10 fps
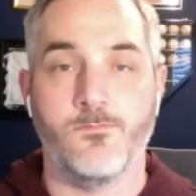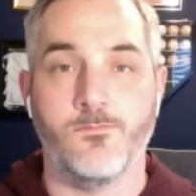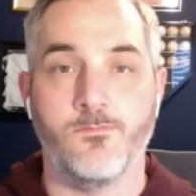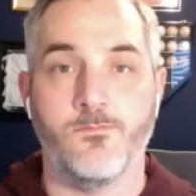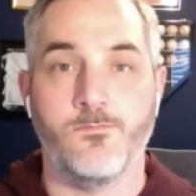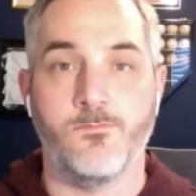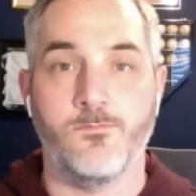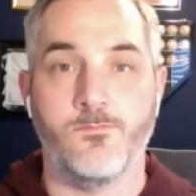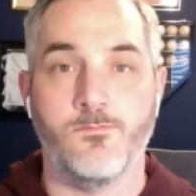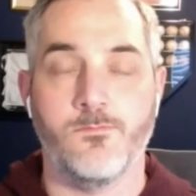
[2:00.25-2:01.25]

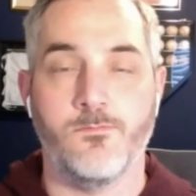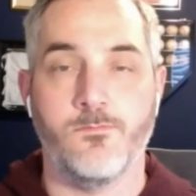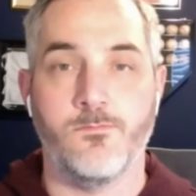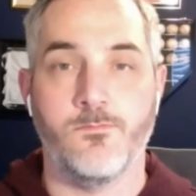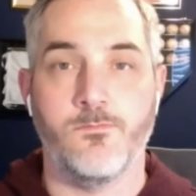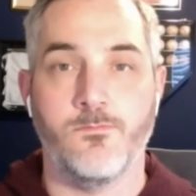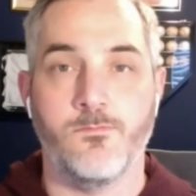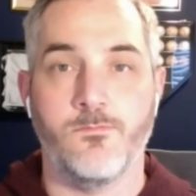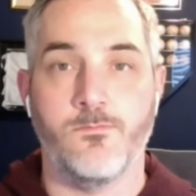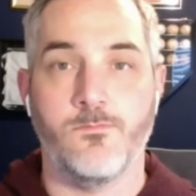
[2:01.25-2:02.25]

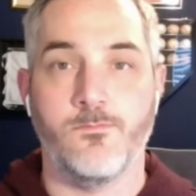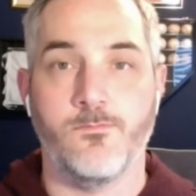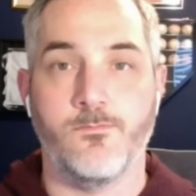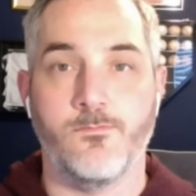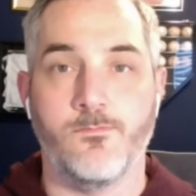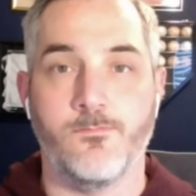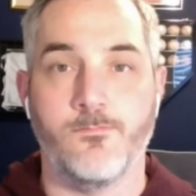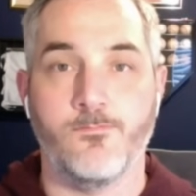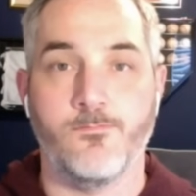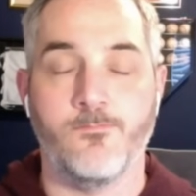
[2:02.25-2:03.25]

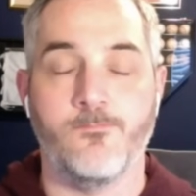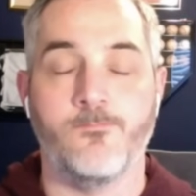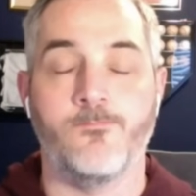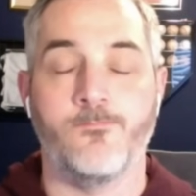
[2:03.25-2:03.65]
No words are spoken by the person on screen.